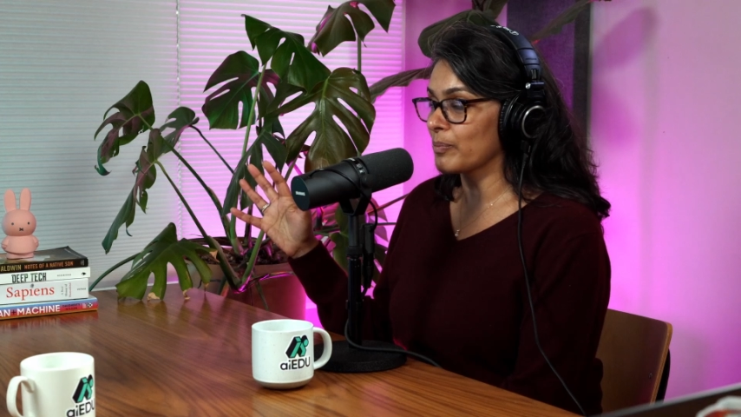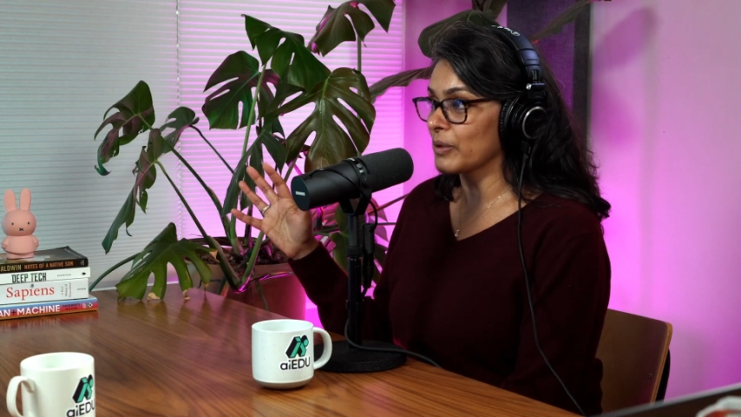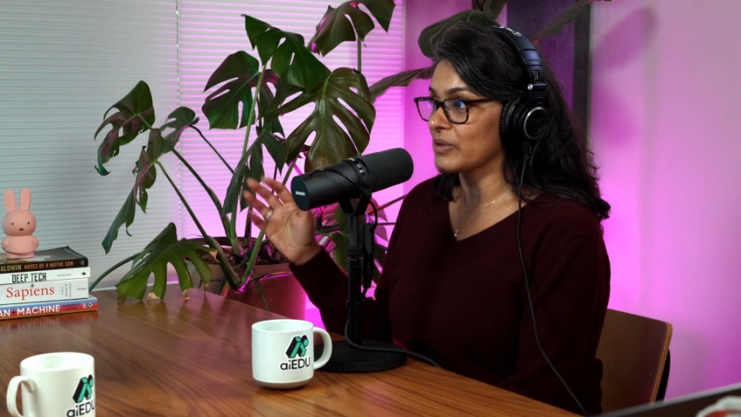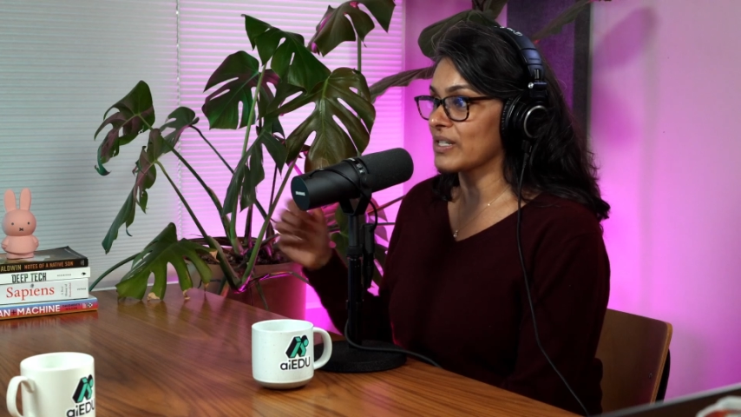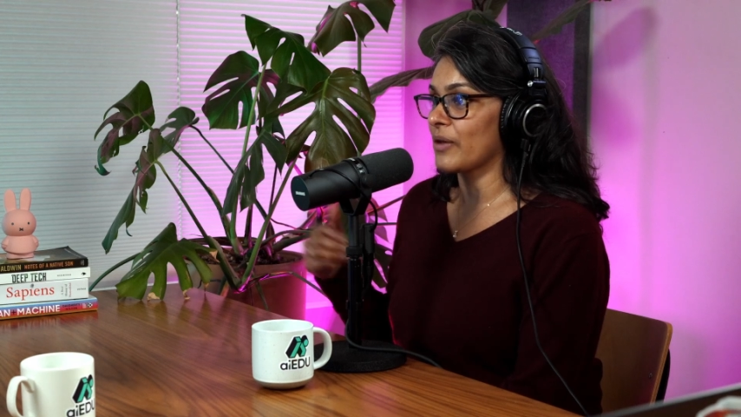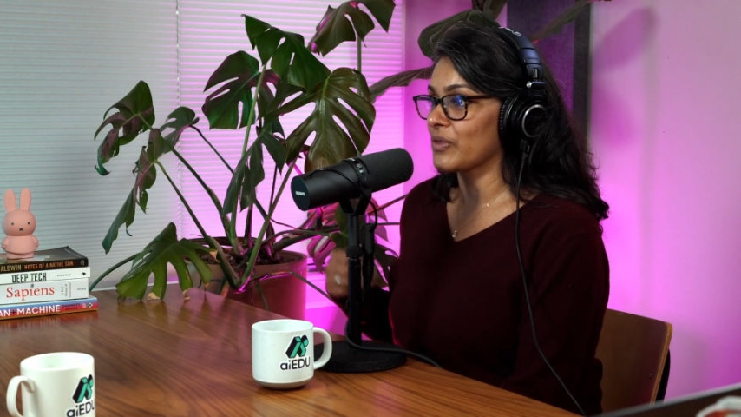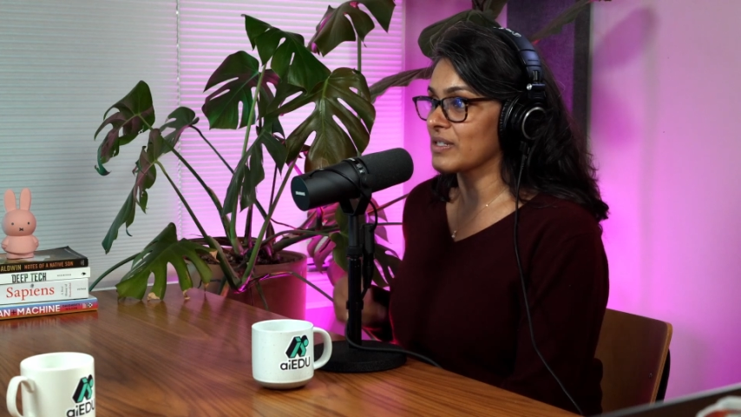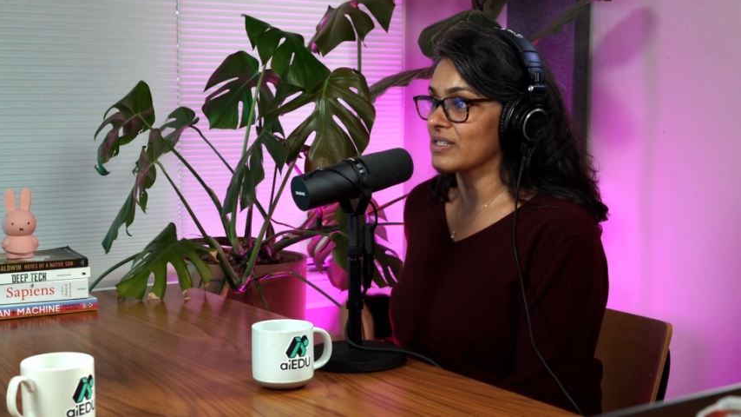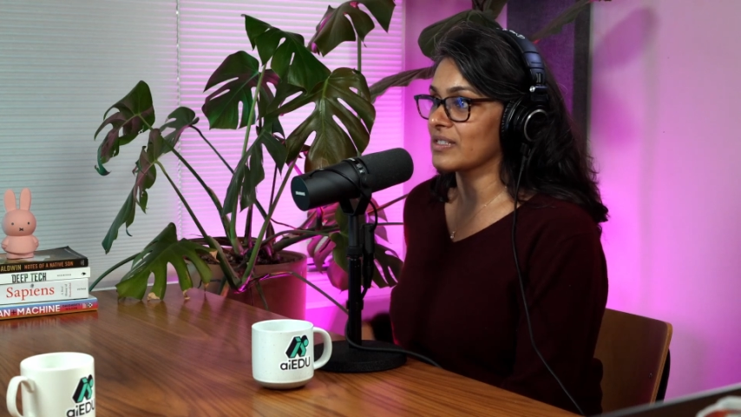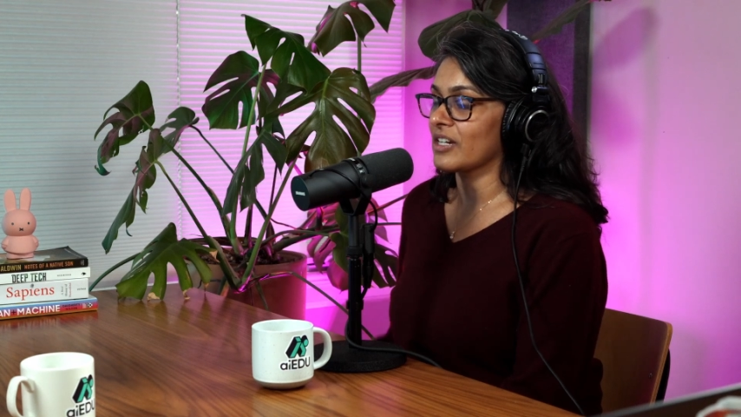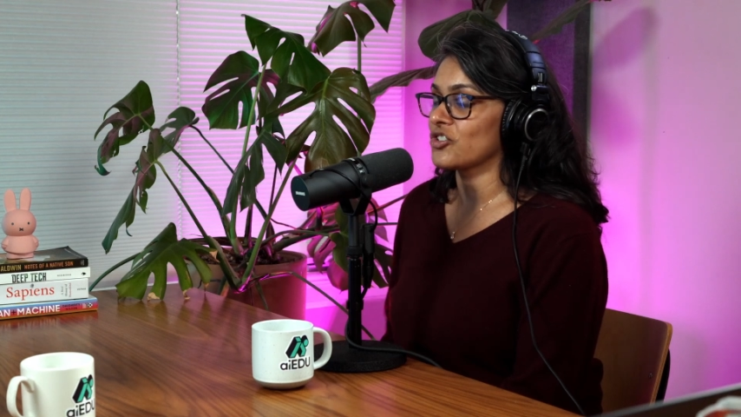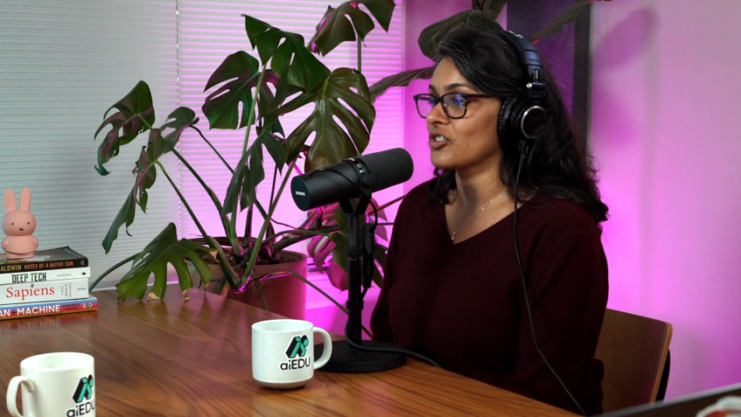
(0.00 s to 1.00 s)
built out the
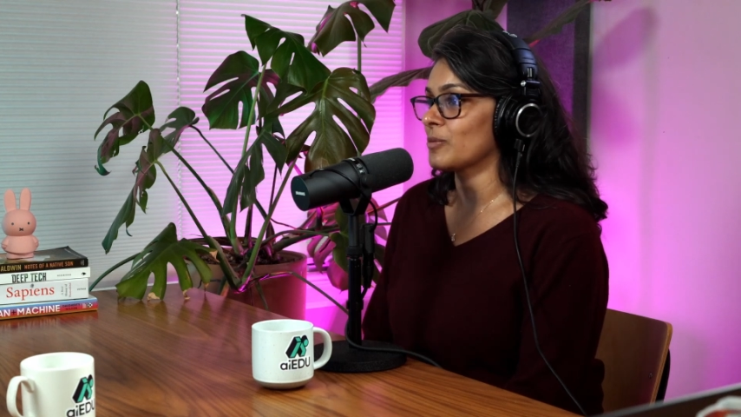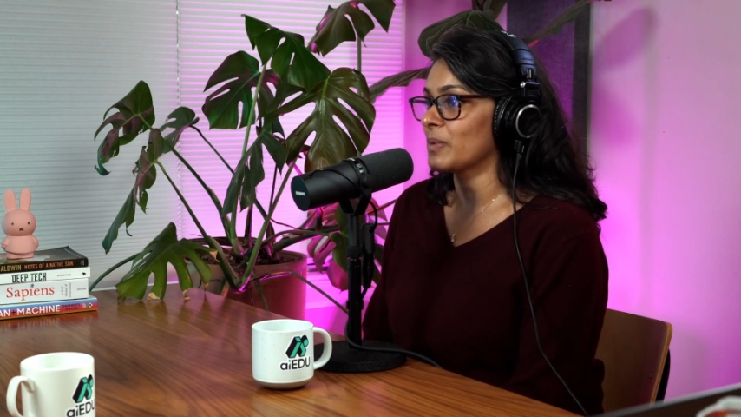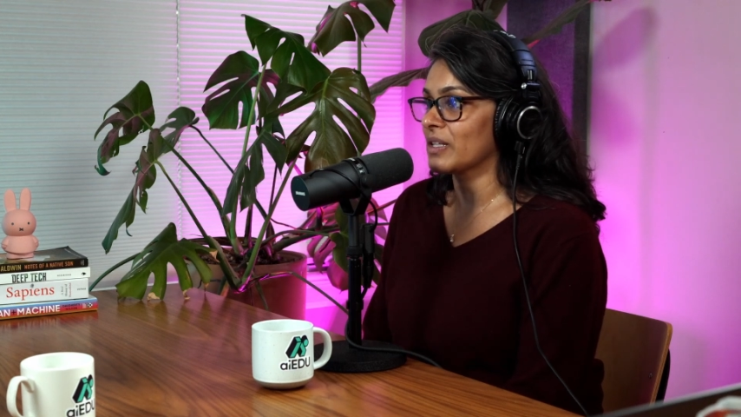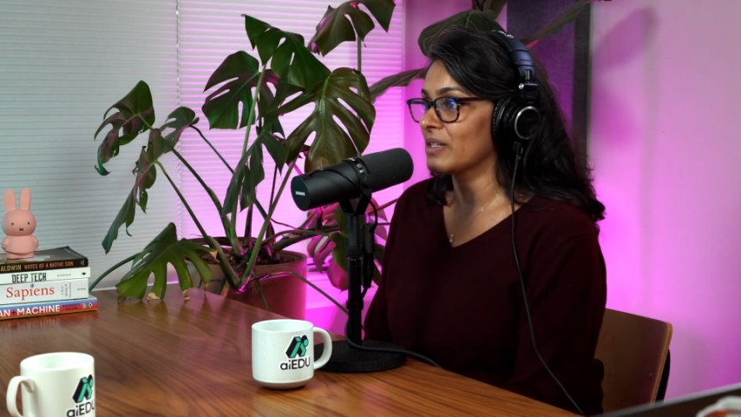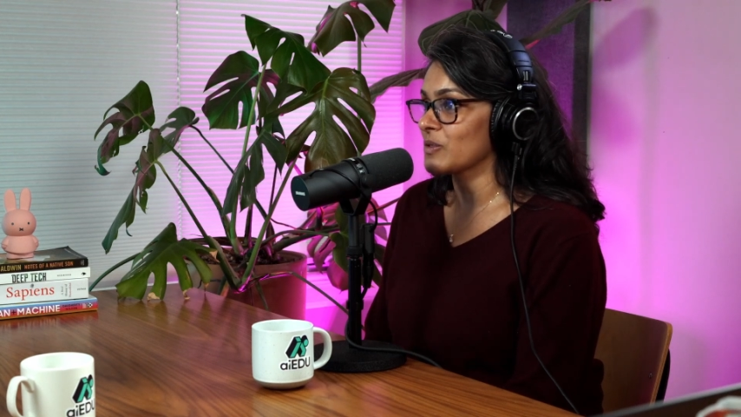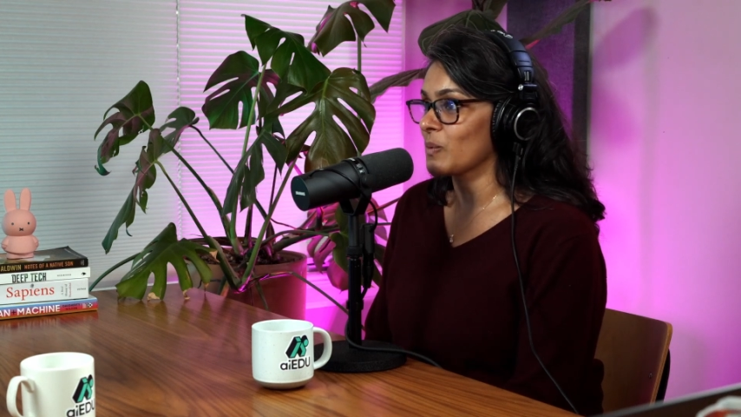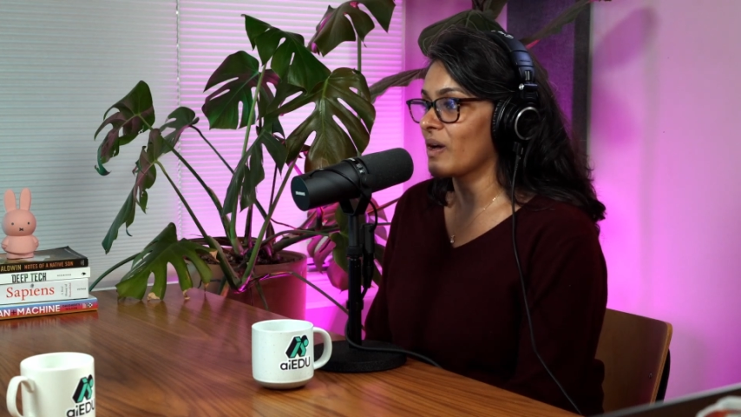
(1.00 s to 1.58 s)
discussion a bit as